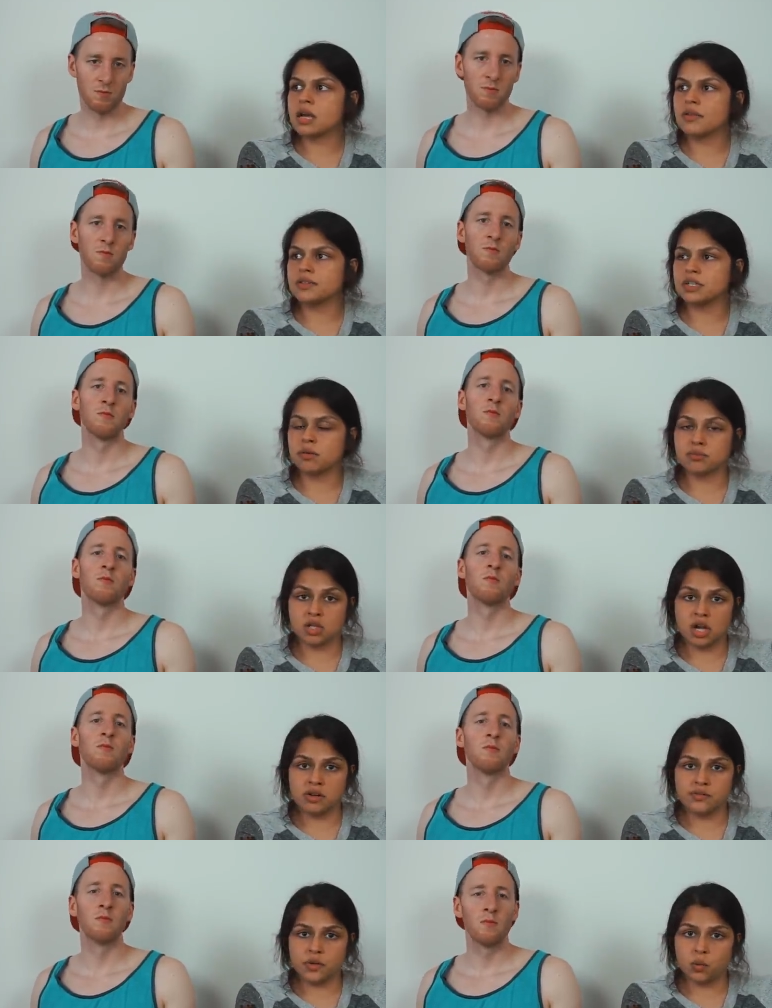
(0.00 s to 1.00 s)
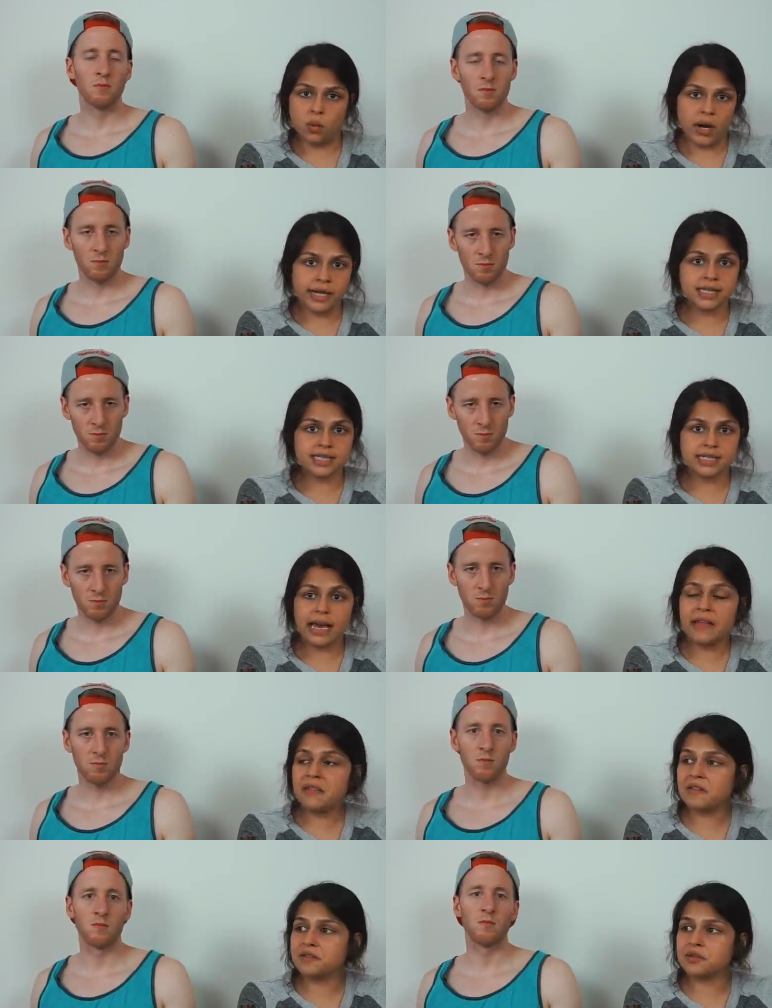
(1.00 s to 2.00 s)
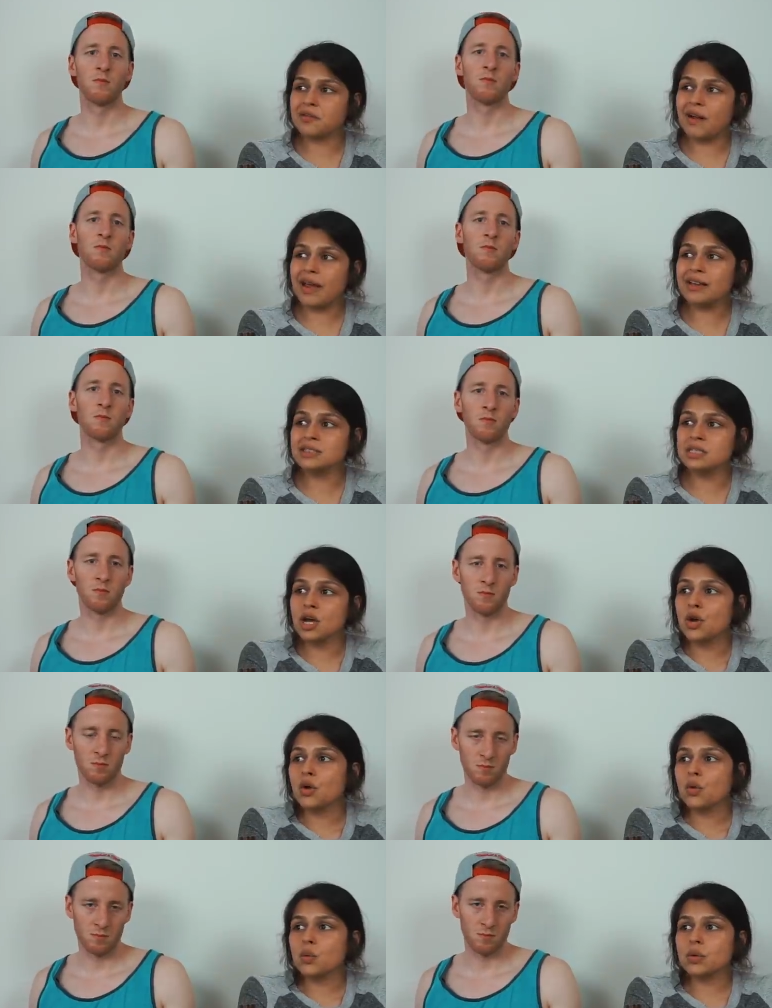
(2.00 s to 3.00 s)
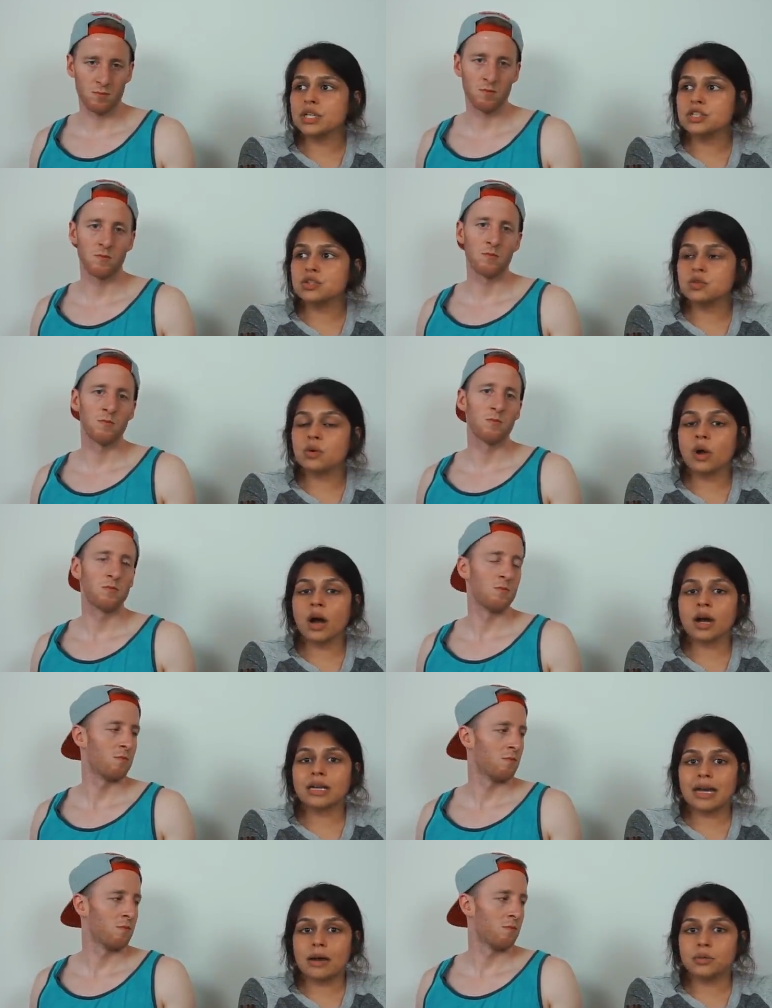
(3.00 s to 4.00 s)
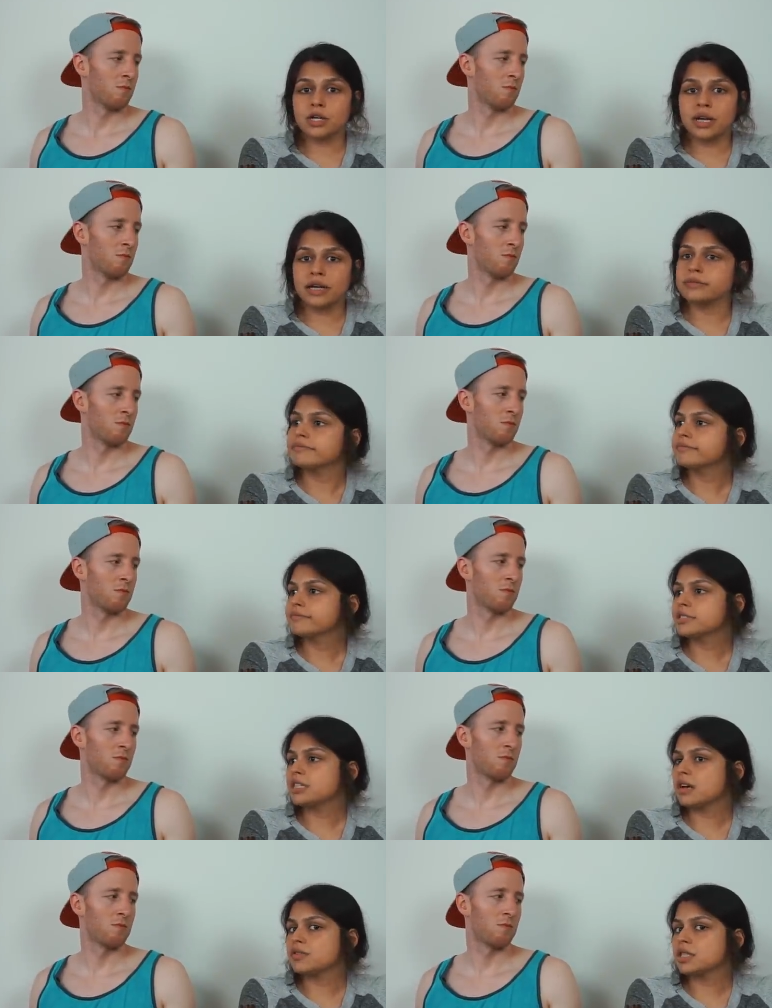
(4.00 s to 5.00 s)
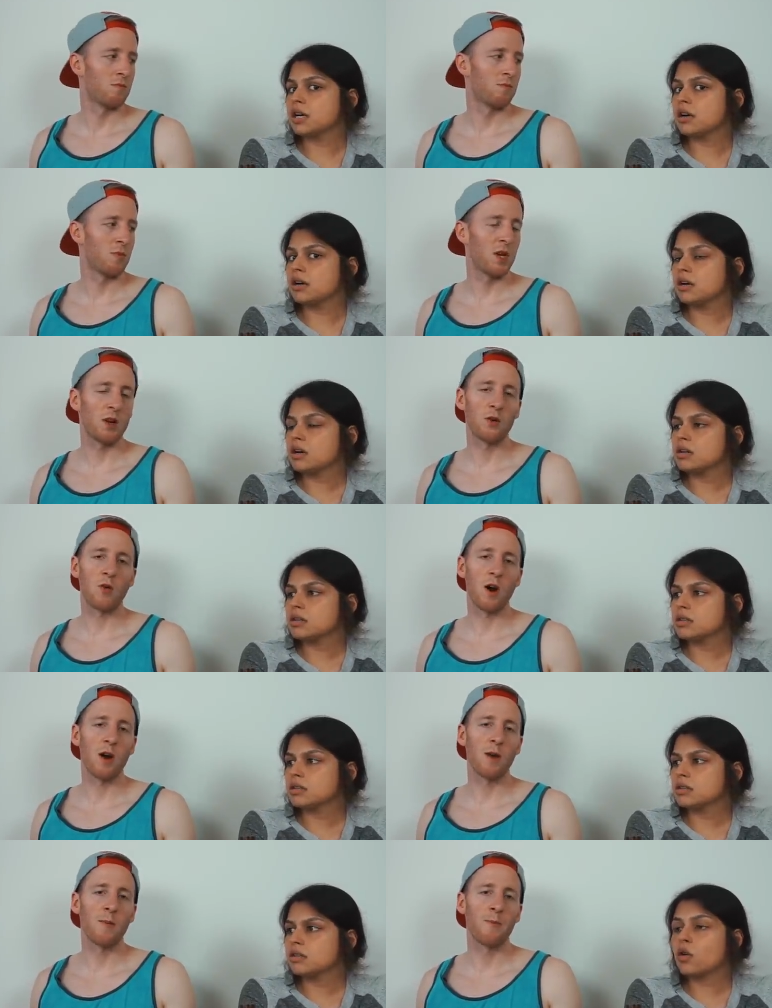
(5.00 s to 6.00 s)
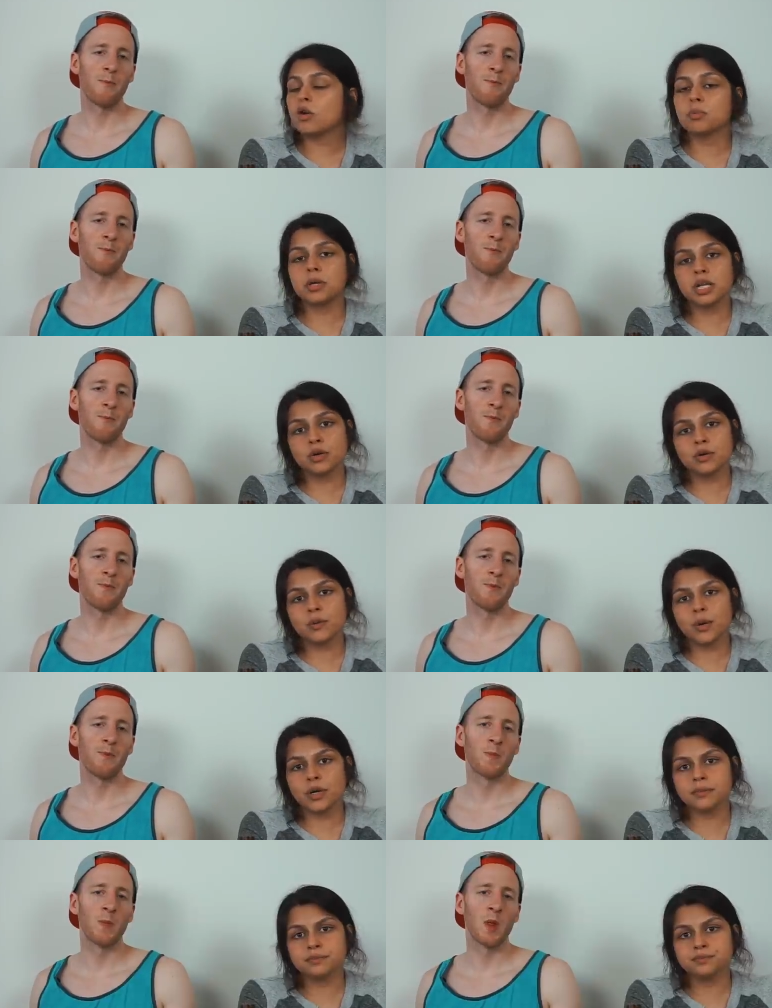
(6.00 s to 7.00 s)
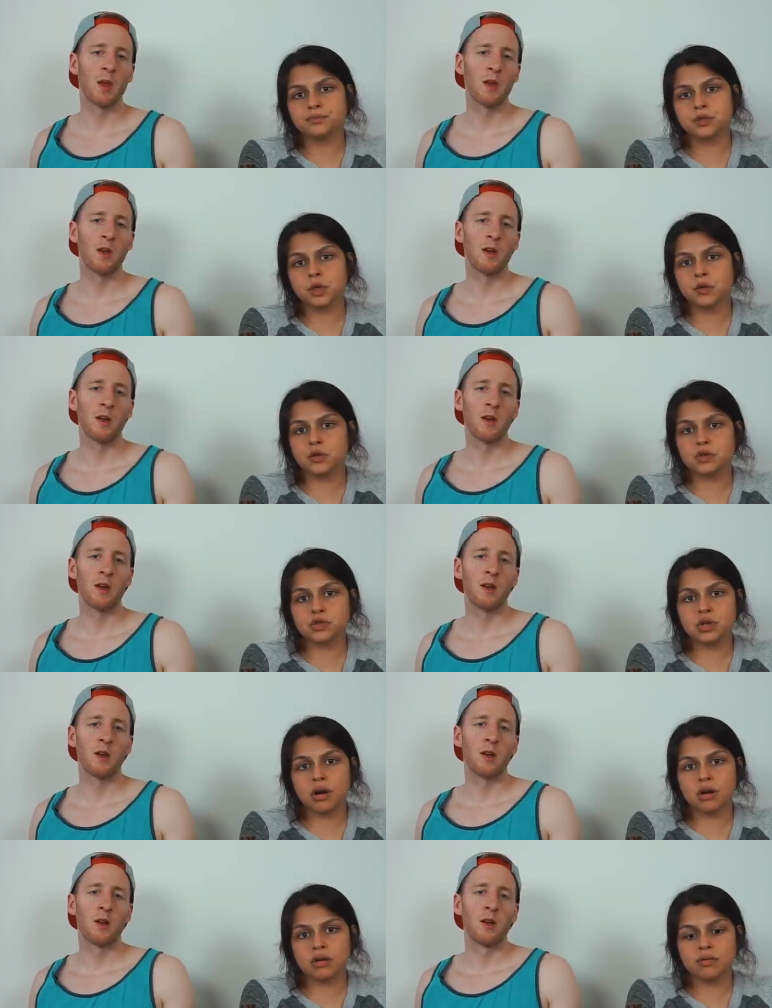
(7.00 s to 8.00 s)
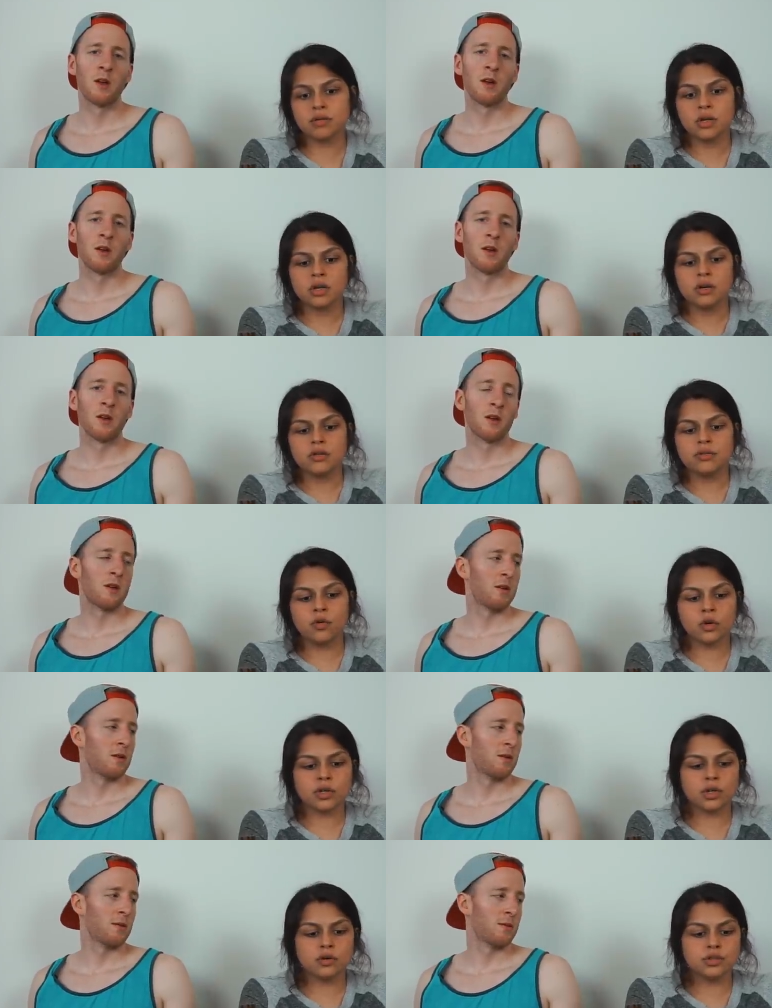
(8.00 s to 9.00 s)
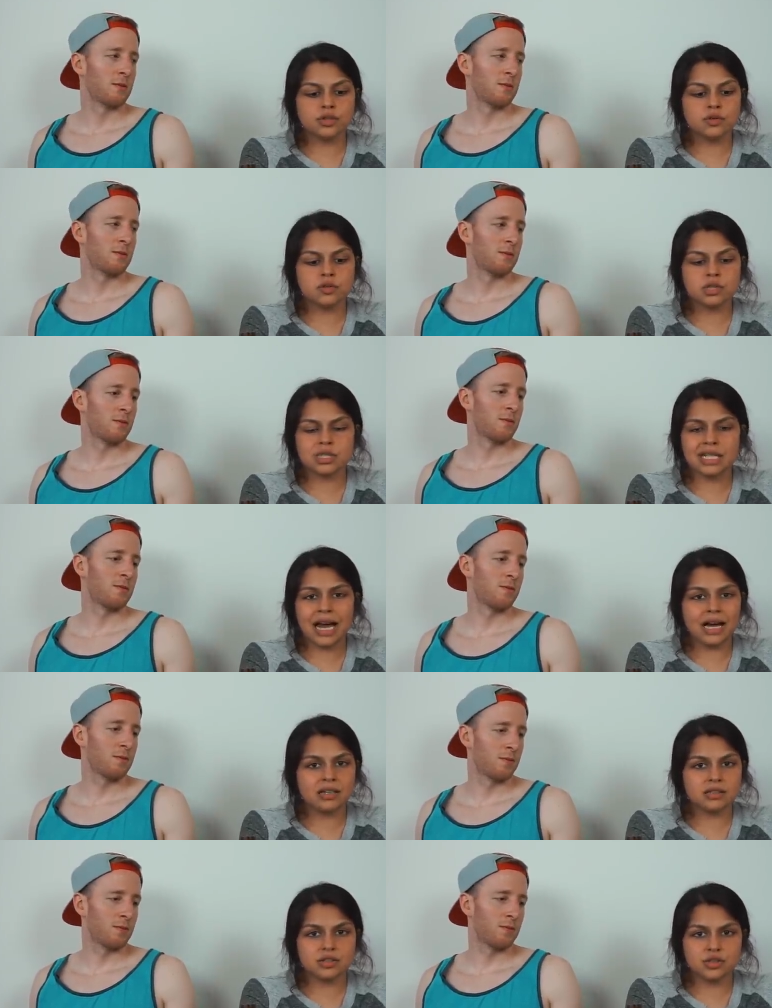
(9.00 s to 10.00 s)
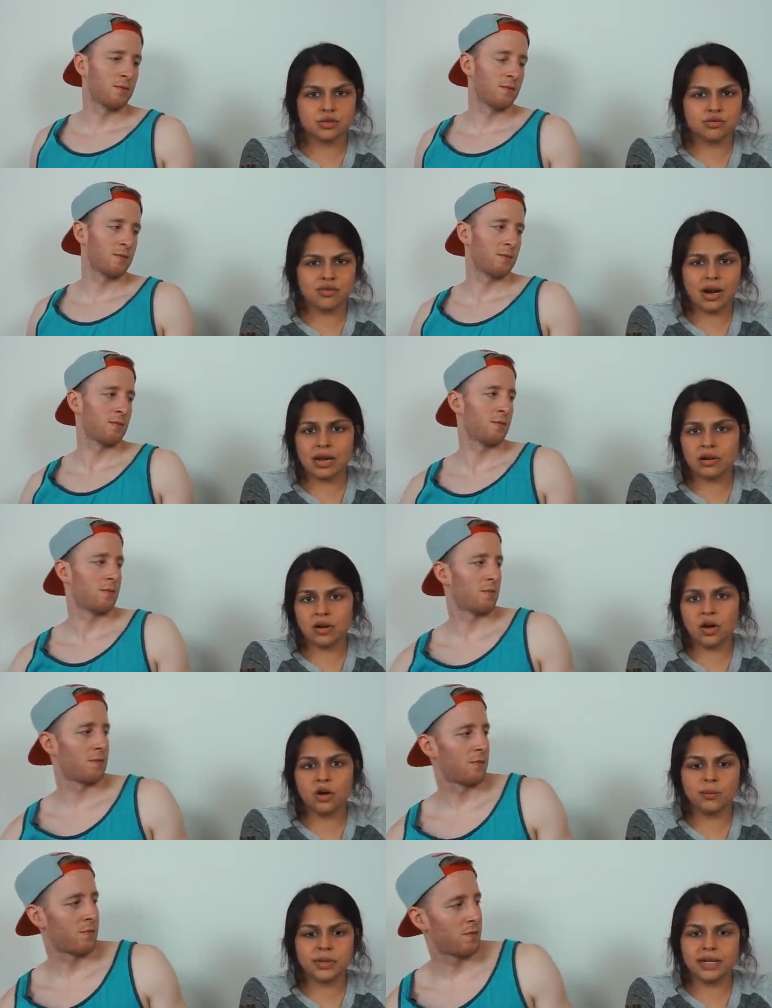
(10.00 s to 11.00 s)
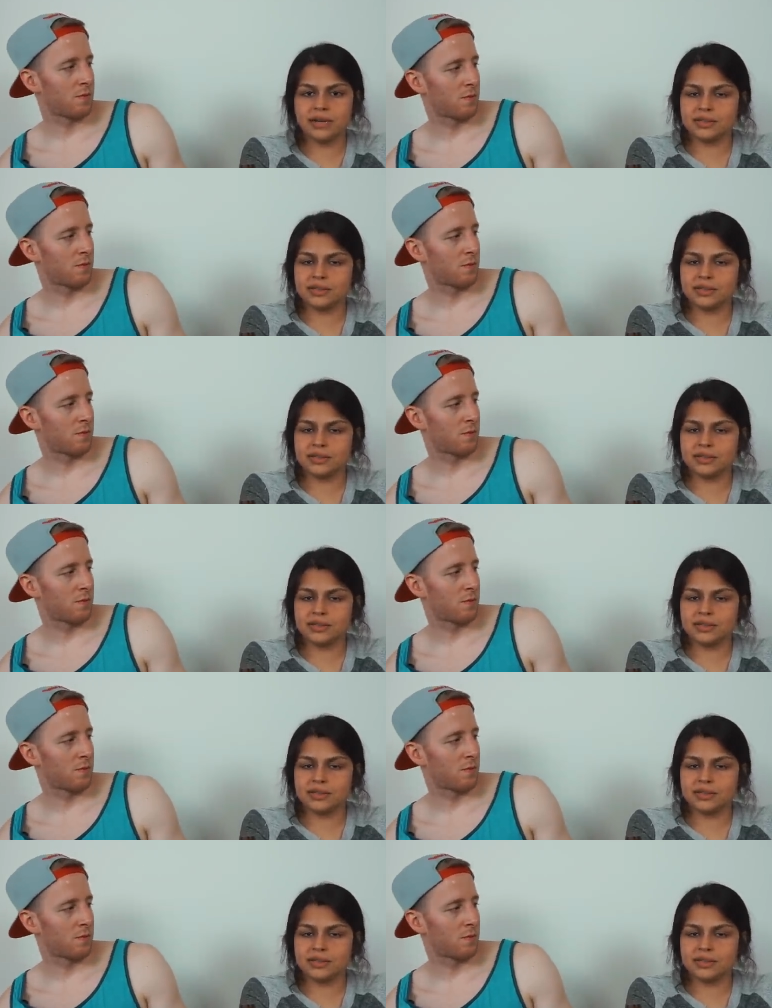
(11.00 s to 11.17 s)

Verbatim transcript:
Speaker 1: Sauvignon Blanc for whites, and then for reds, we do uh, Cabernet Sauvignon.
Speaker 2: Pinot Noir.
Speaker 1: Or Pinot Noir. So those are our four go-tos. Not too dry at all, but